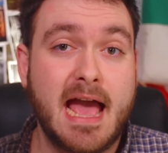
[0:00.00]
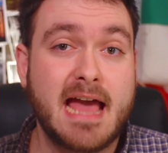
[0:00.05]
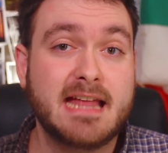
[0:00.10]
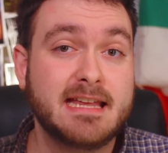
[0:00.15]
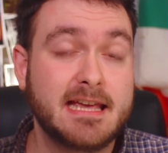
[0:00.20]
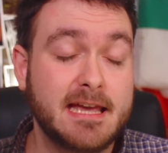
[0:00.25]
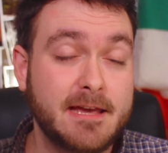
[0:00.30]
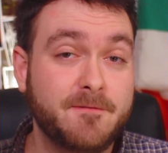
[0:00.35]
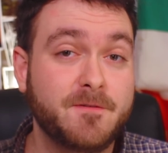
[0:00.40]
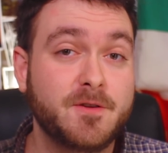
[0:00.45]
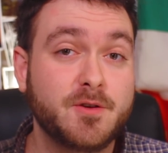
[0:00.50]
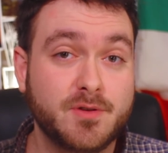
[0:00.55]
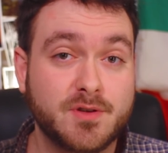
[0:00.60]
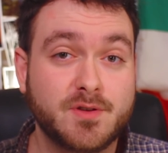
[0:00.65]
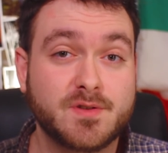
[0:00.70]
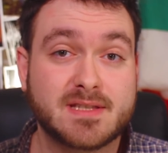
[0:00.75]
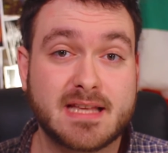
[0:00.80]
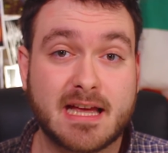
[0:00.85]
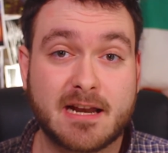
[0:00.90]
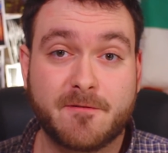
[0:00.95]
And if you
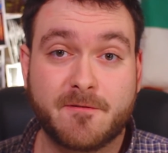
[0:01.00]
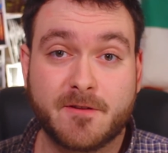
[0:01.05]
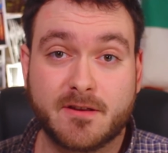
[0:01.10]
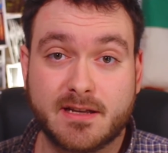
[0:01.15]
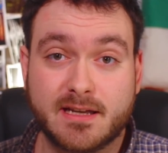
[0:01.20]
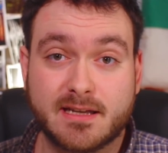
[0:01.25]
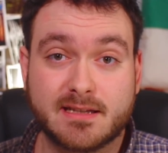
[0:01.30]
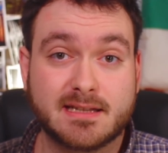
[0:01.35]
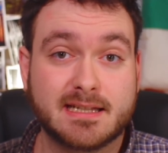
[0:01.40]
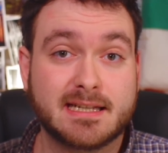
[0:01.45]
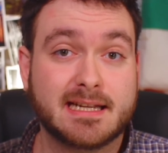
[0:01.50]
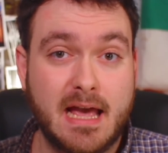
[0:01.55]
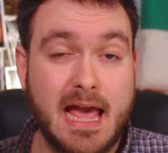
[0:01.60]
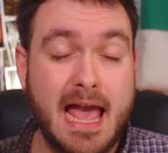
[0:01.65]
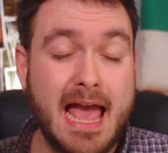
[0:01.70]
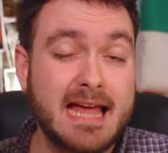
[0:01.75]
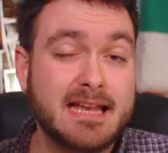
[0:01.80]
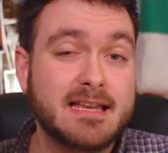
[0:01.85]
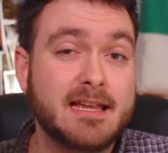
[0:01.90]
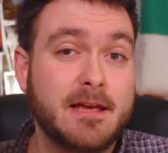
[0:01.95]
use that affiliate link
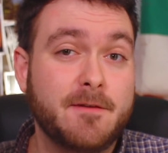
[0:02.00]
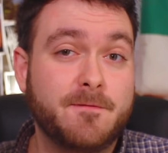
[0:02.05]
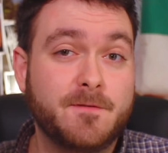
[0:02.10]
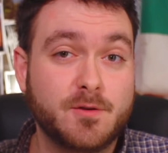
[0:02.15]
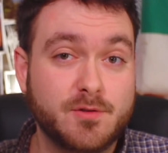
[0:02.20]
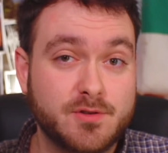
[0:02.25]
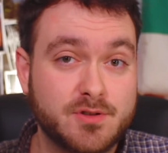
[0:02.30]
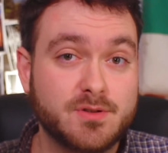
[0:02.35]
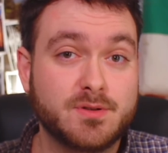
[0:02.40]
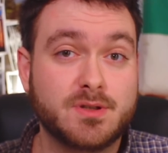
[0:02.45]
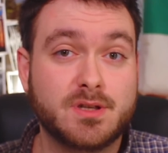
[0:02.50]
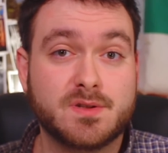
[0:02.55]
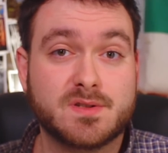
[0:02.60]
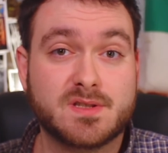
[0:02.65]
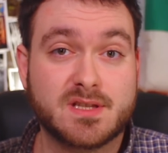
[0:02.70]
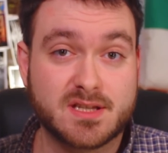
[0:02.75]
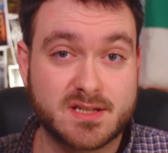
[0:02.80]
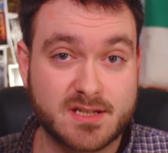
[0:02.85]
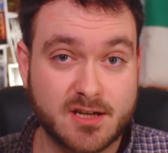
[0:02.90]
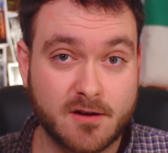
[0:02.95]
and if you do use
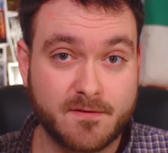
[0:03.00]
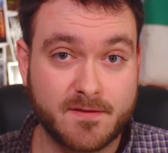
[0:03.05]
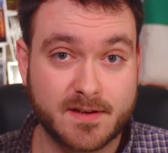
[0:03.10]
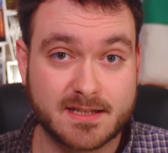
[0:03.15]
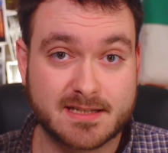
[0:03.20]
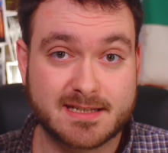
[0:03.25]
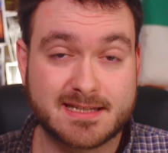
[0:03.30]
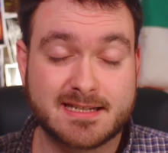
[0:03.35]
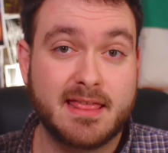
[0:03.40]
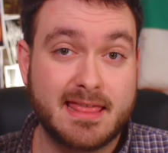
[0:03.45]
the service,